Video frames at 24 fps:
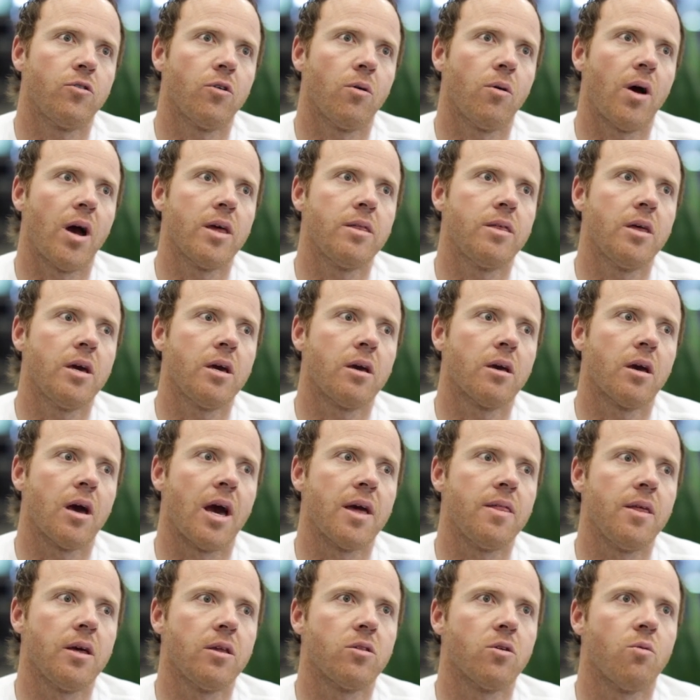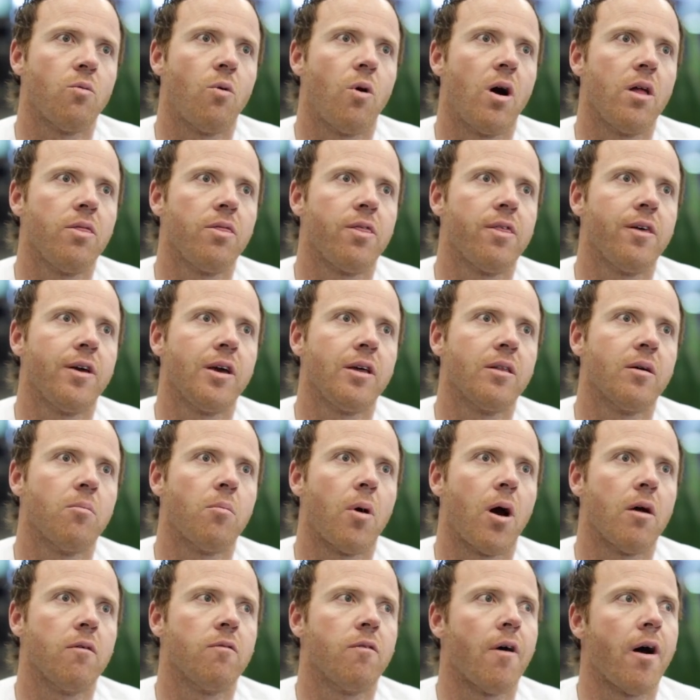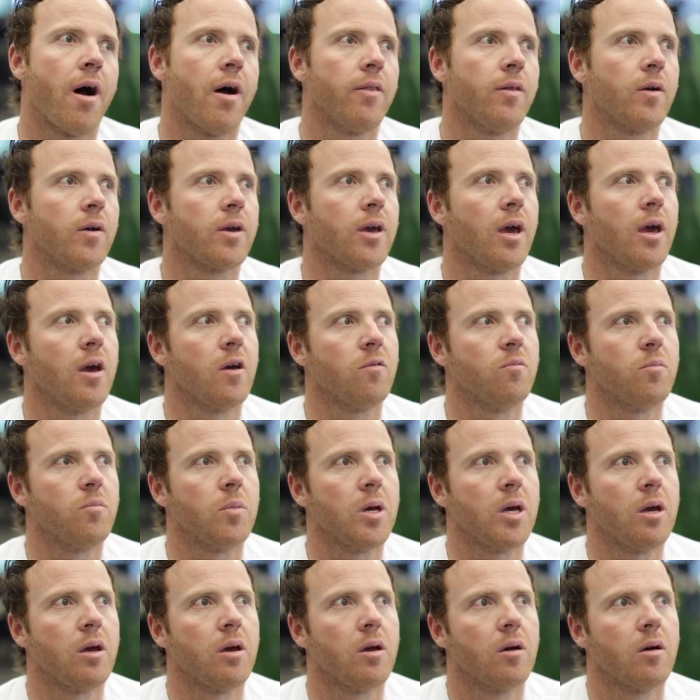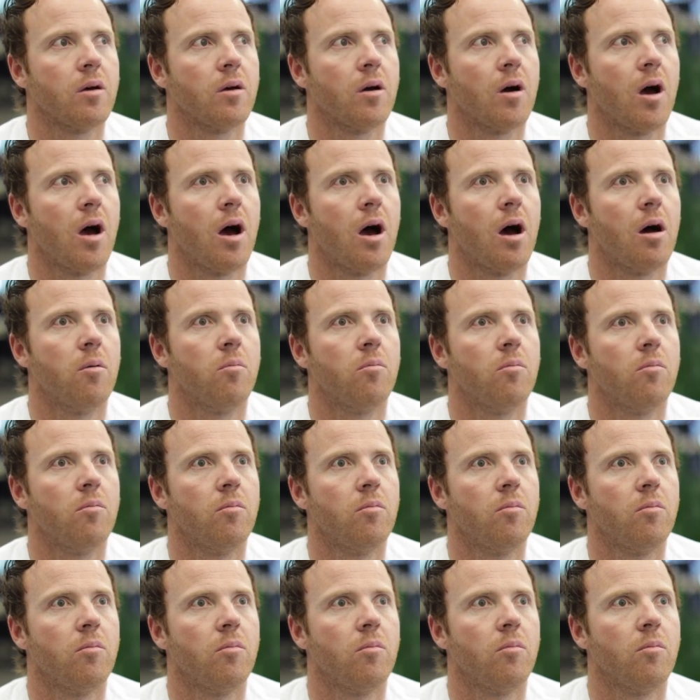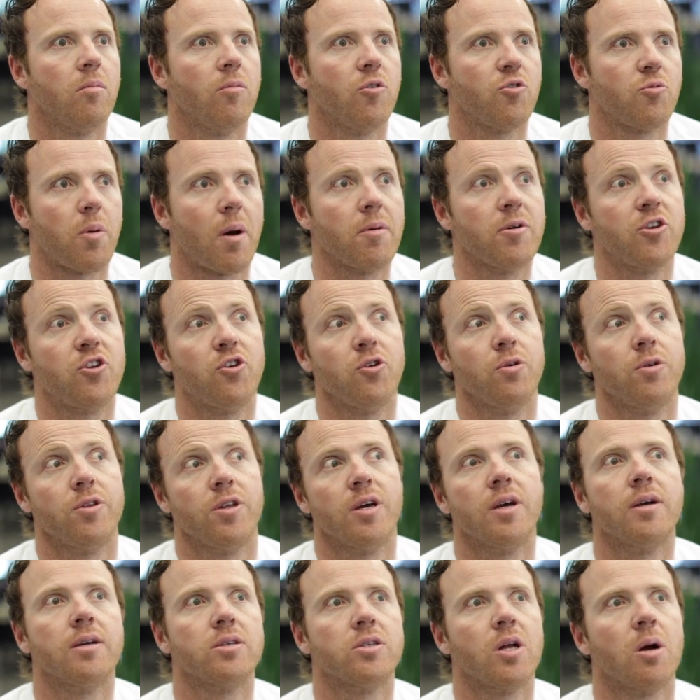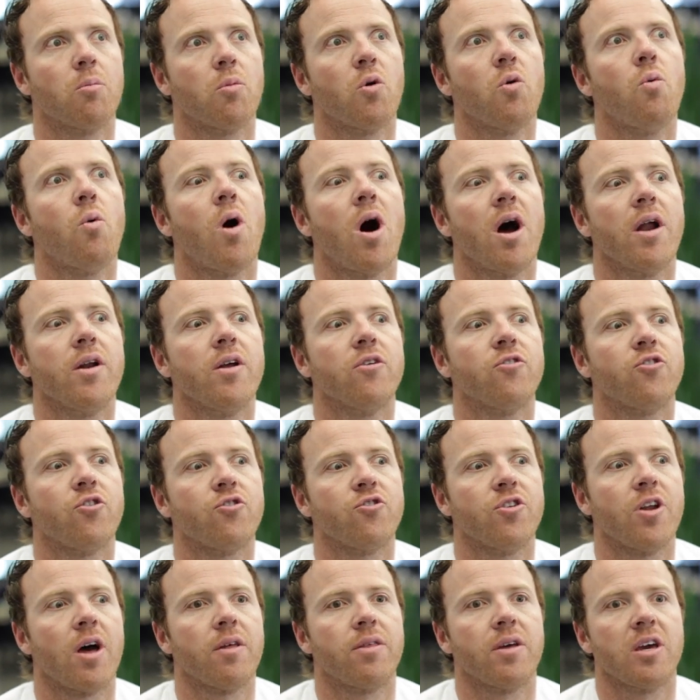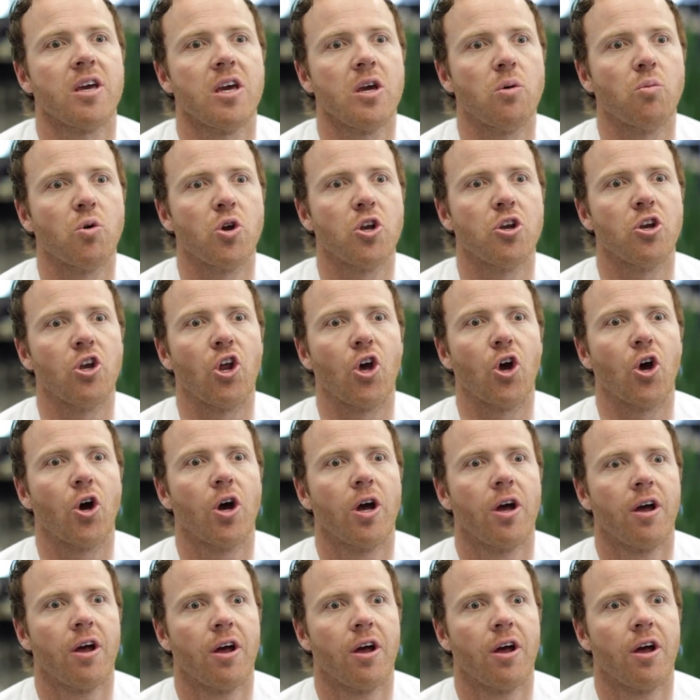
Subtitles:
So I think the one thing that my father gave me, there's probably two things. Number one is there's nothing he wouldn't do.